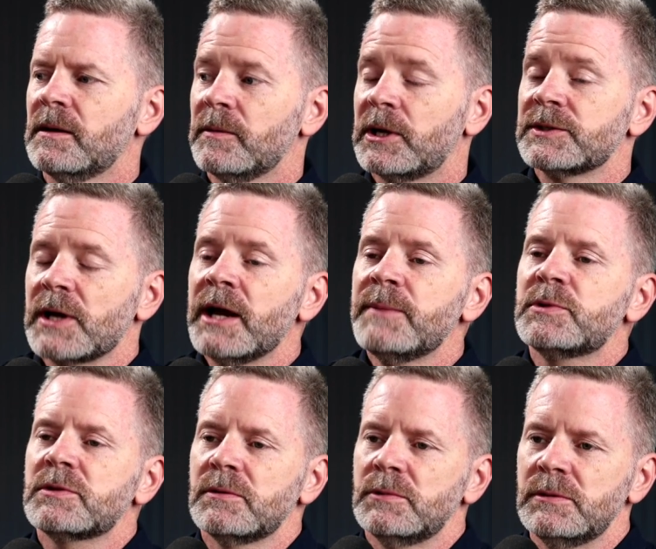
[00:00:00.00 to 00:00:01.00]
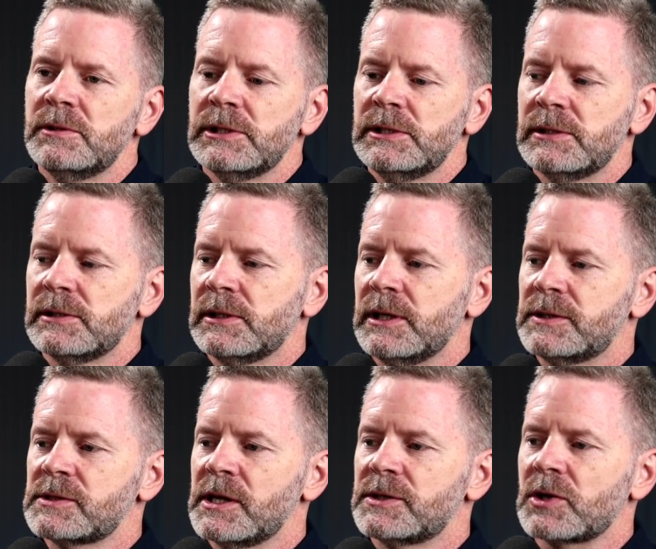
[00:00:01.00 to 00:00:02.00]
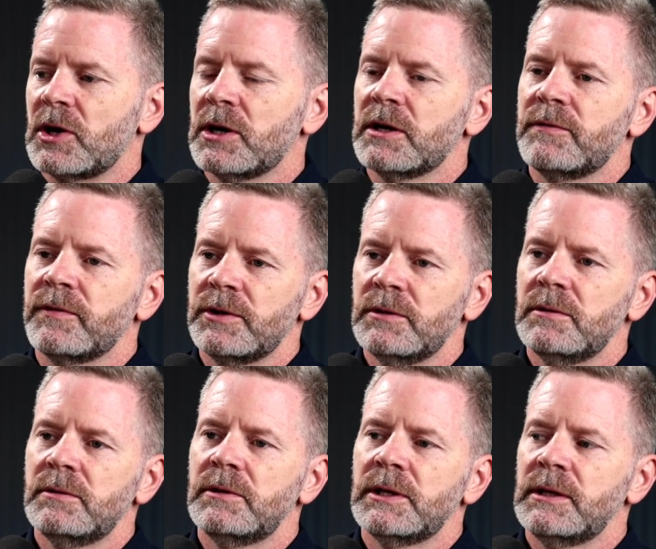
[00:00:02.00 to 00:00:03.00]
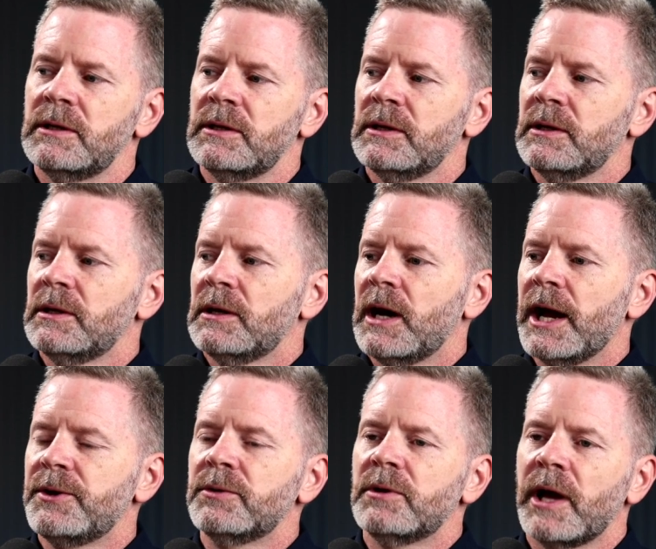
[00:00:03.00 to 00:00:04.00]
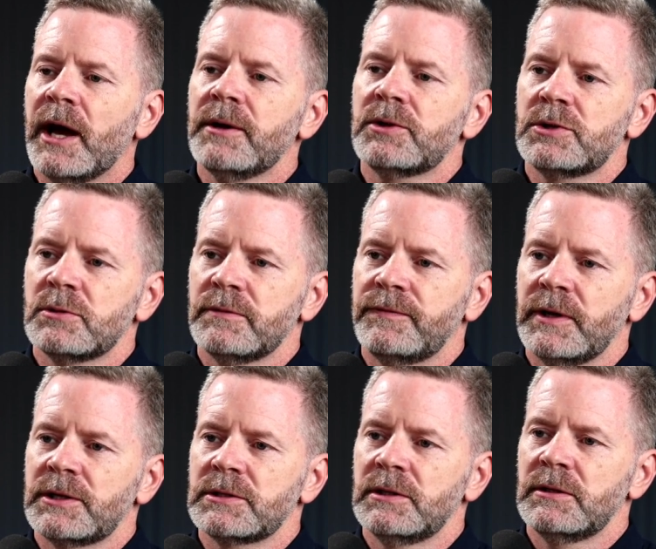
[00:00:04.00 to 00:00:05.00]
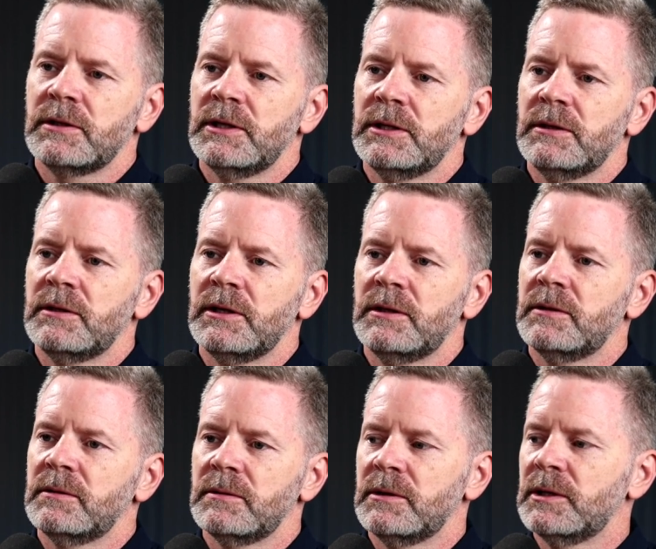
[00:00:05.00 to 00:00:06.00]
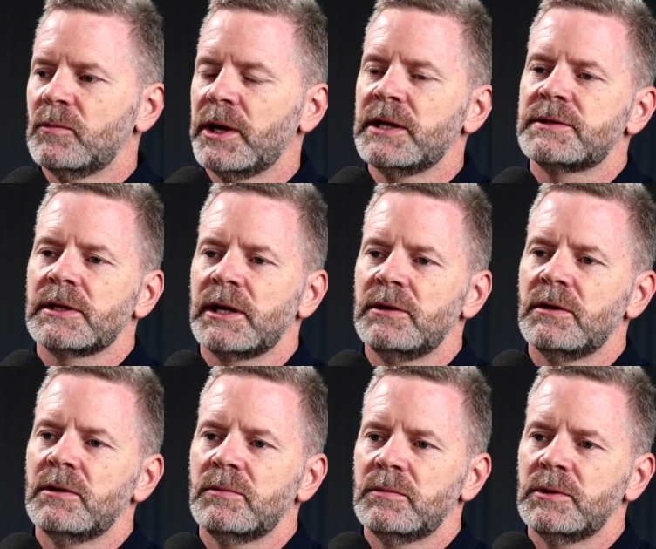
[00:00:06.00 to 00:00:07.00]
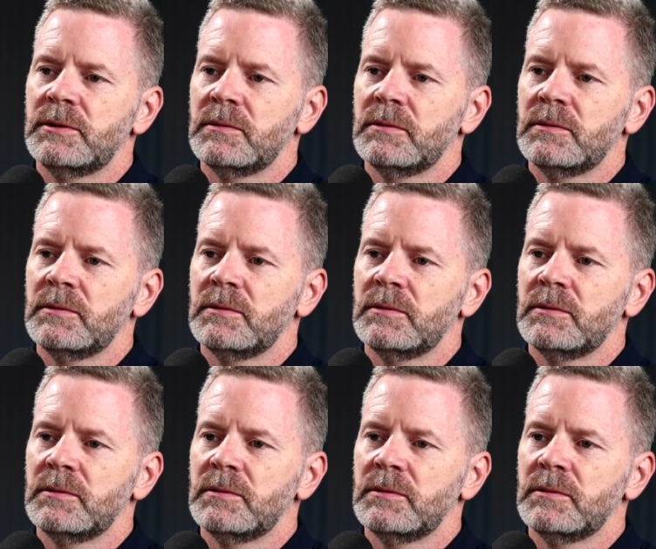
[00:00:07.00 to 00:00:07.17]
because I'm so wounded. It's it's hard for you that I don't know how to show affection in in in in ways that I know would